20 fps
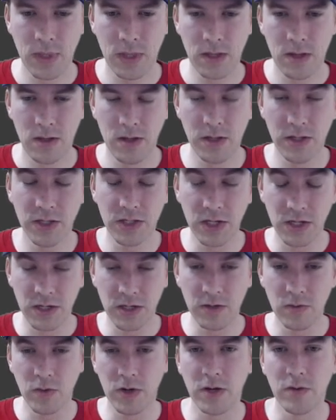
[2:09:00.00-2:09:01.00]
At least it
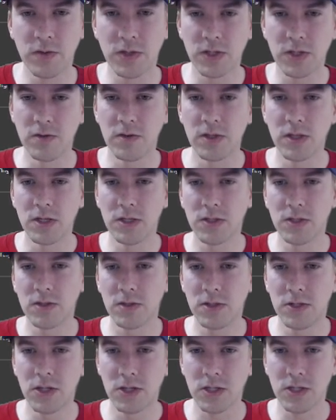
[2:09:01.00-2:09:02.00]
did when I was doing this
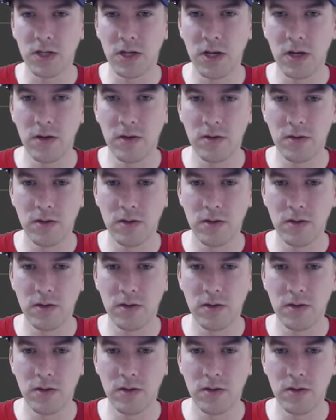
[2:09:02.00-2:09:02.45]
just now.